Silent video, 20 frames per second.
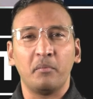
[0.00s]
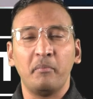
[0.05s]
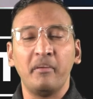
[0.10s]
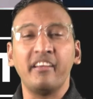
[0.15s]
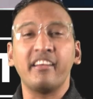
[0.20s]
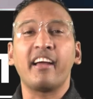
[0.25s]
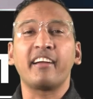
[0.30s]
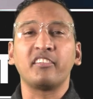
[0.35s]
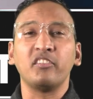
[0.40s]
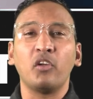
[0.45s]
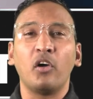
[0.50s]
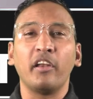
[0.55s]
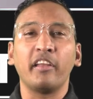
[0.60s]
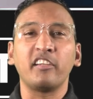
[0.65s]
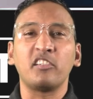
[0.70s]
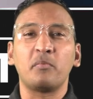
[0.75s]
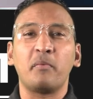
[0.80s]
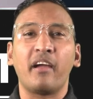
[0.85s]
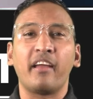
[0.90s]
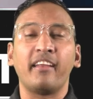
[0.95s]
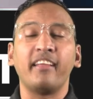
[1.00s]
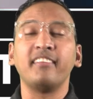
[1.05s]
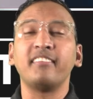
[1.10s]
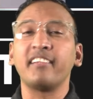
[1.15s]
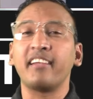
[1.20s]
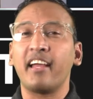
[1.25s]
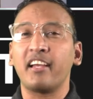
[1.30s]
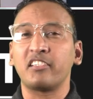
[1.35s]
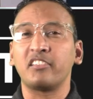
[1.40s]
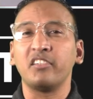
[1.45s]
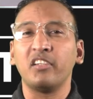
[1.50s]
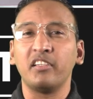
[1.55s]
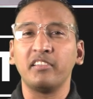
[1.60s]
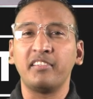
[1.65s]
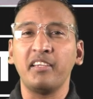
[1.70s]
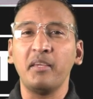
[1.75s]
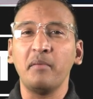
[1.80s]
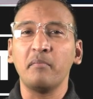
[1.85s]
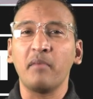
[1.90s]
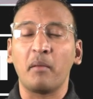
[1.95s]
Being acknowledged by an international
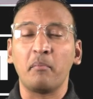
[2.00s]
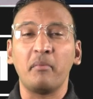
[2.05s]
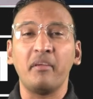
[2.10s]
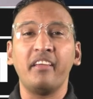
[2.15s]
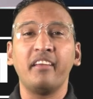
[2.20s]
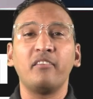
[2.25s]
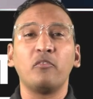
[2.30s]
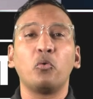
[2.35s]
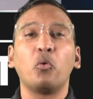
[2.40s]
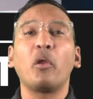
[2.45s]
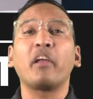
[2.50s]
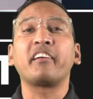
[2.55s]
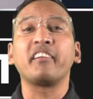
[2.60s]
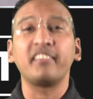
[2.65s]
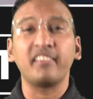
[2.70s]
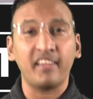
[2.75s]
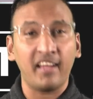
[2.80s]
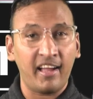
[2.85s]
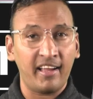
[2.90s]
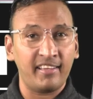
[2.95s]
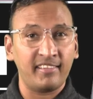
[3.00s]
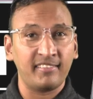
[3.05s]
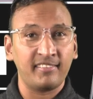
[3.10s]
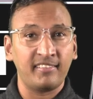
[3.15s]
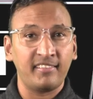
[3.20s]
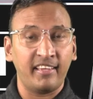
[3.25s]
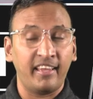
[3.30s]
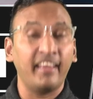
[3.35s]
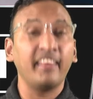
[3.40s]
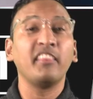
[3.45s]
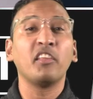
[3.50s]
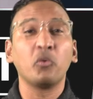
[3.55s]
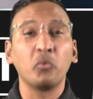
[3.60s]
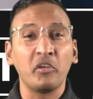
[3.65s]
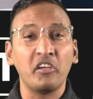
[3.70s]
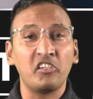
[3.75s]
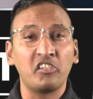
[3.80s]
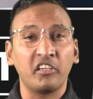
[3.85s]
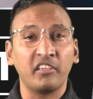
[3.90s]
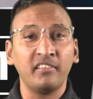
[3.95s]
team and being recognized in the
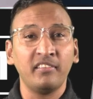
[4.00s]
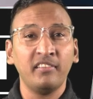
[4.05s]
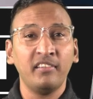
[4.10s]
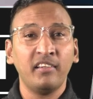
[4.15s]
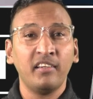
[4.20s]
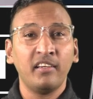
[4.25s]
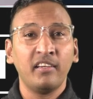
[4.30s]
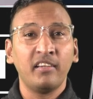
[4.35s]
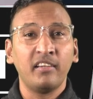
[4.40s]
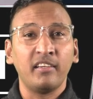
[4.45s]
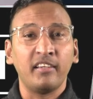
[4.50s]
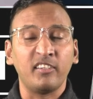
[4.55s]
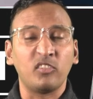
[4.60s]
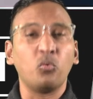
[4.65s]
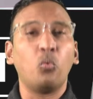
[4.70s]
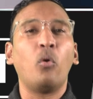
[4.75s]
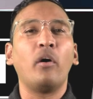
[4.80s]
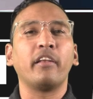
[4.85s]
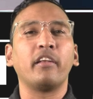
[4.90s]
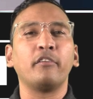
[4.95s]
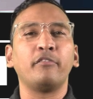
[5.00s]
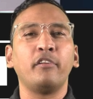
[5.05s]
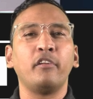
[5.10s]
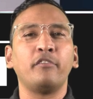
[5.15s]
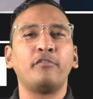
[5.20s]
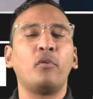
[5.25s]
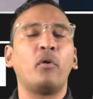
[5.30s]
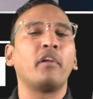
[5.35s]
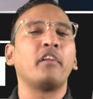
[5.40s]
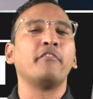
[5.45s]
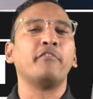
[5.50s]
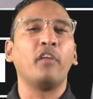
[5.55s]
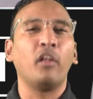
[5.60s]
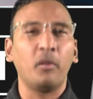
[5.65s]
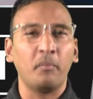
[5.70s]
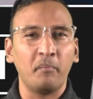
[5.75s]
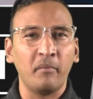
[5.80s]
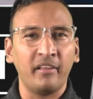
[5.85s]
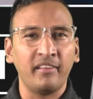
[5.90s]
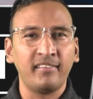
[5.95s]
region is wonderful for
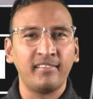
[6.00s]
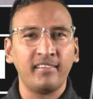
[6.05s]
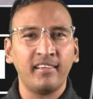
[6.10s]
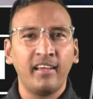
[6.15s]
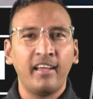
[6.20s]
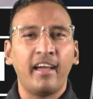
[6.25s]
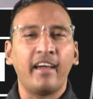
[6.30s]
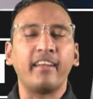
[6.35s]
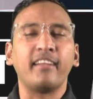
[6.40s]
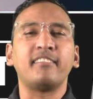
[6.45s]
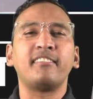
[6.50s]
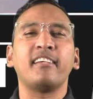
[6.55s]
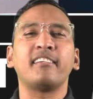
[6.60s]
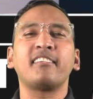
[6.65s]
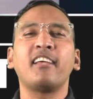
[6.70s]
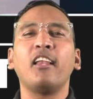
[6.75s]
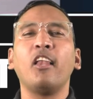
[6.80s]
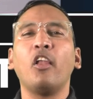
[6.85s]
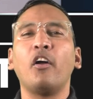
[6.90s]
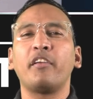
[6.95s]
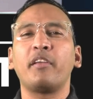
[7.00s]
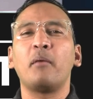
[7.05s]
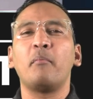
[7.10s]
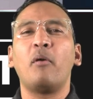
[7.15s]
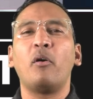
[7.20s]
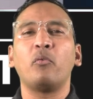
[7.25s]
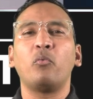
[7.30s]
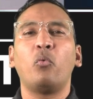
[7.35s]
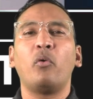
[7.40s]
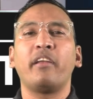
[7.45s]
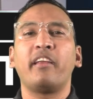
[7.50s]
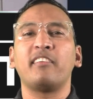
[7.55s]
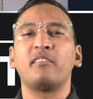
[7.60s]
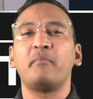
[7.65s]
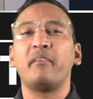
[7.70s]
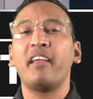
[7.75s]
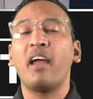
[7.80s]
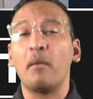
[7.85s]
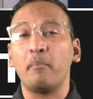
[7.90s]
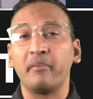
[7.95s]
development and it says a lot about what has
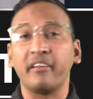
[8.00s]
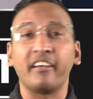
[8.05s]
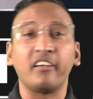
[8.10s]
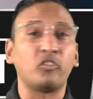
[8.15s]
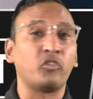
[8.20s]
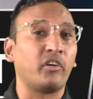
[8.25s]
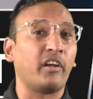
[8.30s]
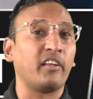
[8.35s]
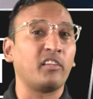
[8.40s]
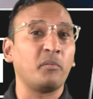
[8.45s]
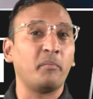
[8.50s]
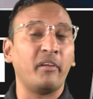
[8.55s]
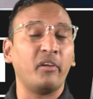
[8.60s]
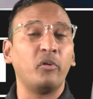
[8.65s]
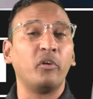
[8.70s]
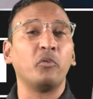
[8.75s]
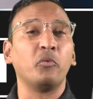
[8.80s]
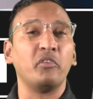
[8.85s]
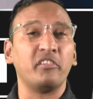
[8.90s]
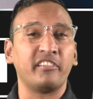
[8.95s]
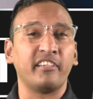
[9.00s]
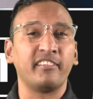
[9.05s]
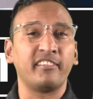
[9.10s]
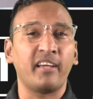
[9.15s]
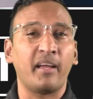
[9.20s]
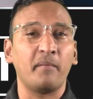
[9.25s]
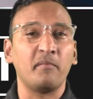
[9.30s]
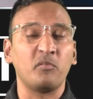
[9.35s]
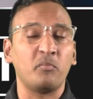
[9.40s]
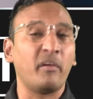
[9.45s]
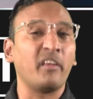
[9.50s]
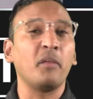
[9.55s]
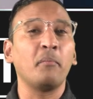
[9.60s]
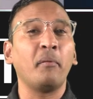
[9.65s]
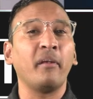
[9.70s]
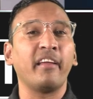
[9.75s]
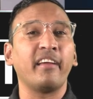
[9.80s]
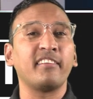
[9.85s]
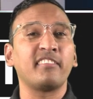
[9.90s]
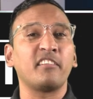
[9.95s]
been happening in Trinidad and Tobago in recent times. Many
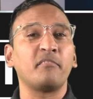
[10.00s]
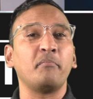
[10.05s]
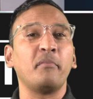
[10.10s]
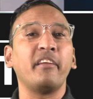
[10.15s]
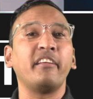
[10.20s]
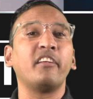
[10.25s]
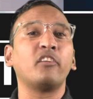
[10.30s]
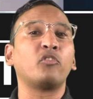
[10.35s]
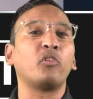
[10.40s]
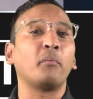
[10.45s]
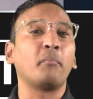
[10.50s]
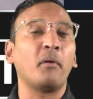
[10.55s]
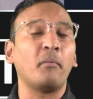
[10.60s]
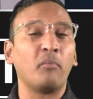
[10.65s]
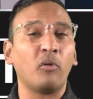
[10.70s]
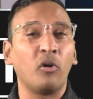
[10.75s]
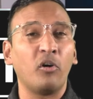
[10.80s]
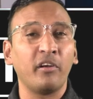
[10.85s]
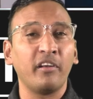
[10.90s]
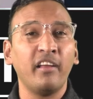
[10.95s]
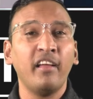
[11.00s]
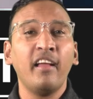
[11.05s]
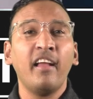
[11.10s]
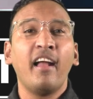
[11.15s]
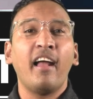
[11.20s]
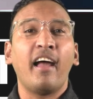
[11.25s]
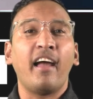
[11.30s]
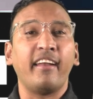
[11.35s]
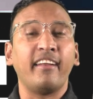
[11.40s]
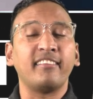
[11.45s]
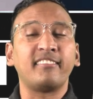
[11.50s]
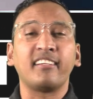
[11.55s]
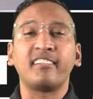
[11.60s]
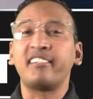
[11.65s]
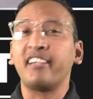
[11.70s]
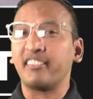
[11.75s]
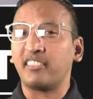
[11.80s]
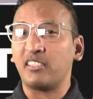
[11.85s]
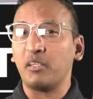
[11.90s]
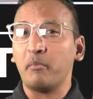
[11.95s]
players have made the trip abroad and it's a
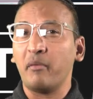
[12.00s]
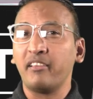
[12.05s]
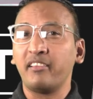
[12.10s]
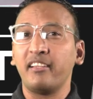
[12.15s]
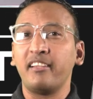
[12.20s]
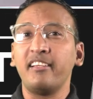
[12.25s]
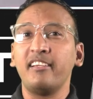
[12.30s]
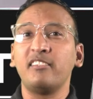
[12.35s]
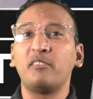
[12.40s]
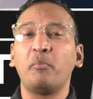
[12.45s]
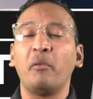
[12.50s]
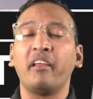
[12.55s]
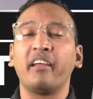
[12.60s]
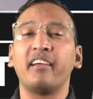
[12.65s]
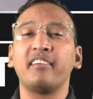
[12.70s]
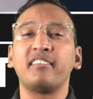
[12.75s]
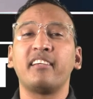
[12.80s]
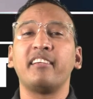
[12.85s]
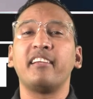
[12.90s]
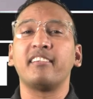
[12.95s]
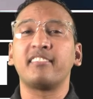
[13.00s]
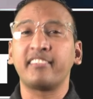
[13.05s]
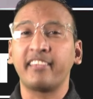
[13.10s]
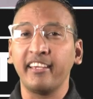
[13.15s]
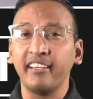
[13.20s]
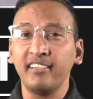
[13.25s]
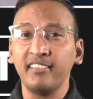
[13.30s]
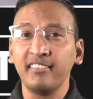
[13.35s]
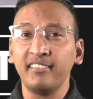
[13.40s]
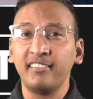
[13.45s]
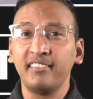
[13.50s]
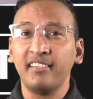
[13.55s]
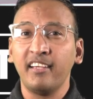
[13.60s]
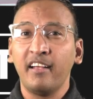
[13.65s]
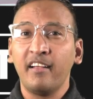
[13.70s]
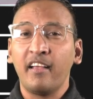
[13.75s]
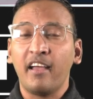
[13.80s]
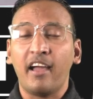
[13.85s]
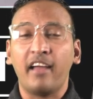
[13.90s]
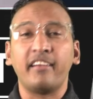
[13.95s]
testament to these players and their skills
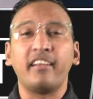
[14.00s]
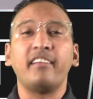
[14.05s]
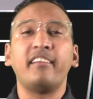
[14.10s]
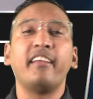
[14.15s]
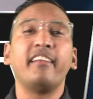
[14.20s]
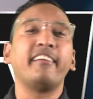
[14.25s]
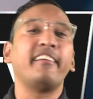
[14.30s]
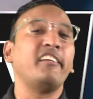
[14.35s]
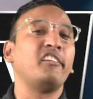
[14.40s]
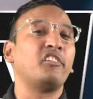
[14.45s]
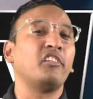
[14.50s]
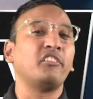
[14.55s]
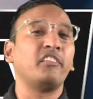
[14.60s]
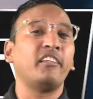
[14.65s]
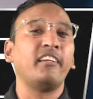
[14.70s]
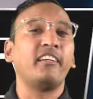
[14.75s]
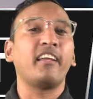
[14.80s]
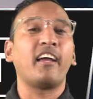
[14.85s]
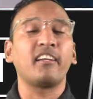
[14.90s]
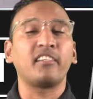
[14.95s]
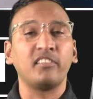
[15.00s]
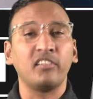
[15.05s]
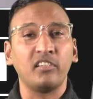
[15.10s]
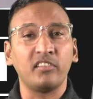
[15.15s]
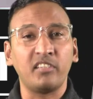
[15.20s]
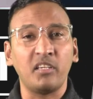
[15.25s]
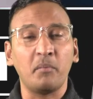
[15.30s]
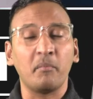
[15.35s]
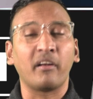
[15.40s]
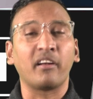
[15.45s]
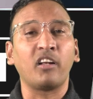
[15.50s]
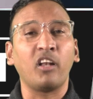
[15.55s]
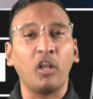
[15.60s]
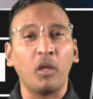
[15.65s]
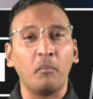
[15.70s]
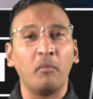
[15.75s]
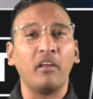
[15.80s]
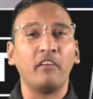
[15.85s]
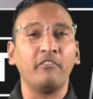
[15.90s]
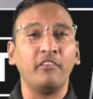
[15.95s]
and their dedication to the national team and
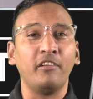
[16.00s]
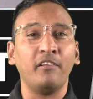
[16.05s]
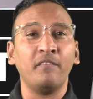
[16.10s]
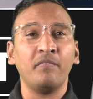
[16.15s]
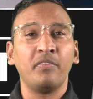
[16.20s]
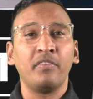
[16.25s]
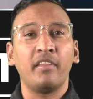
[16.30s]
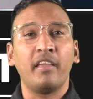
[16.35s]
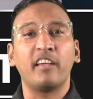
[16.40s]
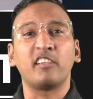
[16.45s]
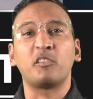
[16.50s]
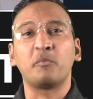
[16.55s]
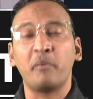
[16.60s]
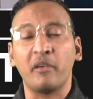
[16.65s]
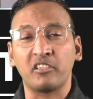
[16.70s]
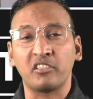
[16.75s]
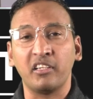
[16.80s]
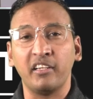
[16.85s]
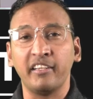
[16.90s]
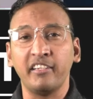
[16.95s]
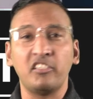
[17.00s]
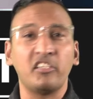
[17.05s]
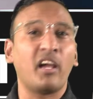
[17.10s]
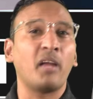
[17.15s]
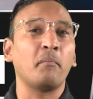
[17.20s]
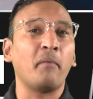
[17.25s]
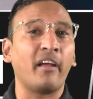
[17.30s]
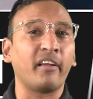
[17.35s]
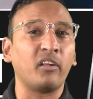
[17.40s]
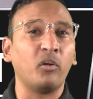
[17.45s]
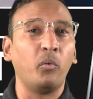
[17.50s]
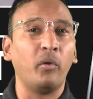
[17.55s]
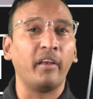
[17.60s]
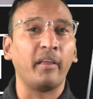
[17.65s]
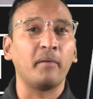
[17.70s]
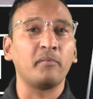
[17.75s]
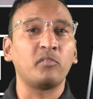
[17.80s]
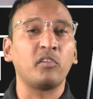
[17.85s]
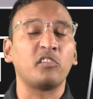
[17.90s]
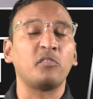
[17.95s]
club level. Especially Jan Michael
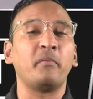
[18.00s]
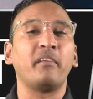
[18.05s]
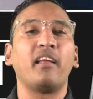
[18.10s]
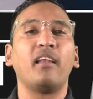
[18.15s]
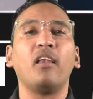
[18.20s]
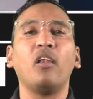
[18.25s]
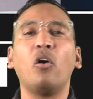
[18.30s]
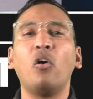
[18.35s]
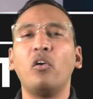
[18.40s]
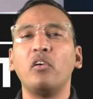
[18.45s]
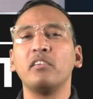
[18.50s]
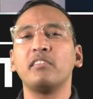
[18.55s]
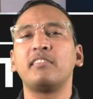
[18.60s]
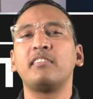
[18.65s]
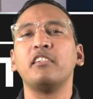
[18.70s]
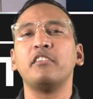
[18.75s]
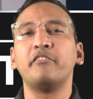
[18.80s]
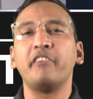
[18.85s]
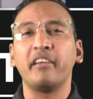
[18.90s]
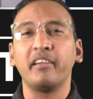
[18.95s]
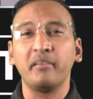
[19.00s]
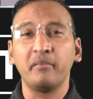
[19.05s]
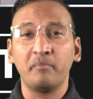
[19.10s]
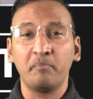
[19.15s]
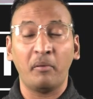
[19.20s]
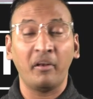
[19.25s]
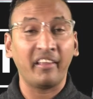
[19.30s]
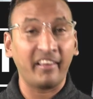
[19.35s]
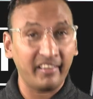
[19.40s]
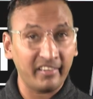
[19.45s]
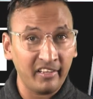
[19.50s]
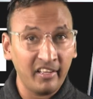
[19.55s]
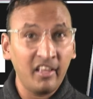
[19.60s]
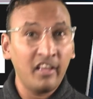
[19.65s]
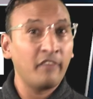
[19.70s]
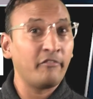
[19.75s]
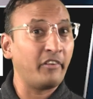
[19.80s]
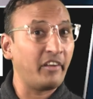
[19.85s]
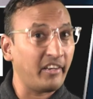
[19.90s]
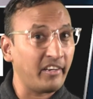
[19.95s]
Williams has been a long-serving player
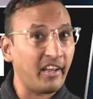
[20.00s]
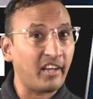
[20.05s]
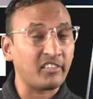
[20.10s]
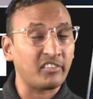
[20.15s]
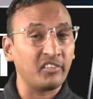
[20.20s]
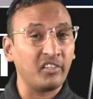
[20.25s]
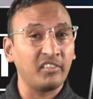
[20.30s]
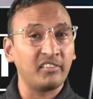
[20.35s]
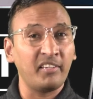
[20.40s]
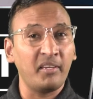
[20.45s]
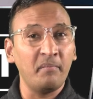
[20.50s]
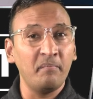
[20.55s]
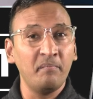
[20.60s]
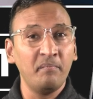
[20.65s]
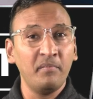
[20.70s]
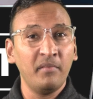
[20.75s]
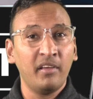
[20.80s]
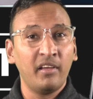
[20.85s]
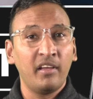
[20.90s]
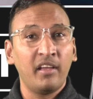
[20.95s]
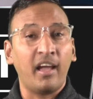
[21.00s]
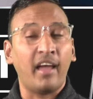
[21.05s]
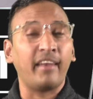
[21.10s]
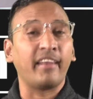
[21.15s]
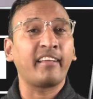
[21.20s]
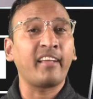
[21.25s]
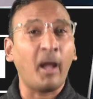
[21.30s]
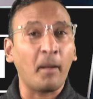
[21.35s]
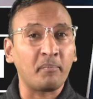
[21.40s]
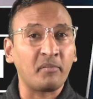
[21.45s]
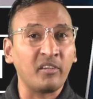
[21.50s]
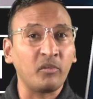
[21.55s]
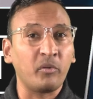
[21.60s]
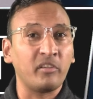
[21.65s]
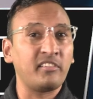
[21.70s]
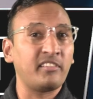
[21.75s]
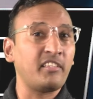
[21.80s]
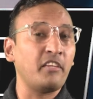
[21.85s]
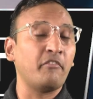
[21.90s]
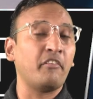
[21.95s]
for the national team and the captain
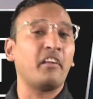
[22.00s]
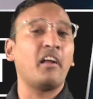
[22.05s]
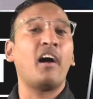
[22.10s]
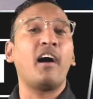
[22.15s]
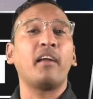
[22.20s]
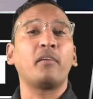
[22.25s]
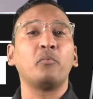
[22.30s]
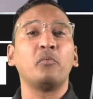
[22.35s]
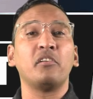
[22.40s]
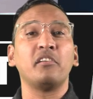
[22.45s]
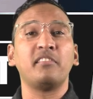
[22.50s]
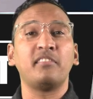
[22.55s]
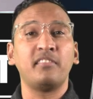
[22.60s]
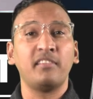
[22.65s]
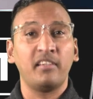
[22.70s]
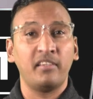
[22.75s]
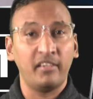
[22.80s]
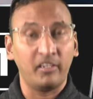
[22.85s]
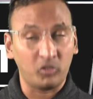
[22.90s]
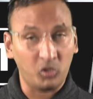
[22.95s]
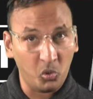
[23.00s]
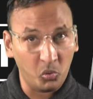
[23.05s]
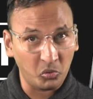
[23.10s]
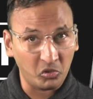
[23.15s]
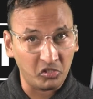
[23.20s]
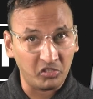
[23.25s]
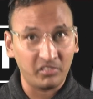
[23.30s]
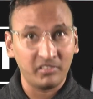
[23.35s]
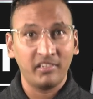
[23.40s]
when Stephen Hart was the coach.